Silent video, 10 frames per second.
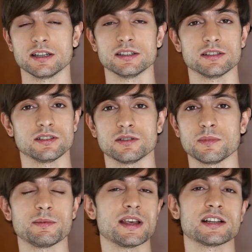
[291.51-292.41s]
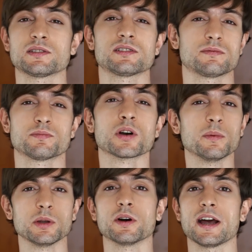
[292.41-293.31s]
and maybe that's
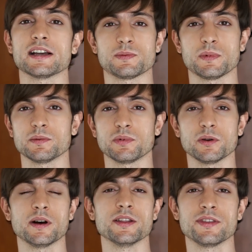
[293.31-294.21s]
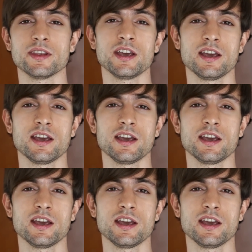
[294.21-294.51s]
probably what I spend per month.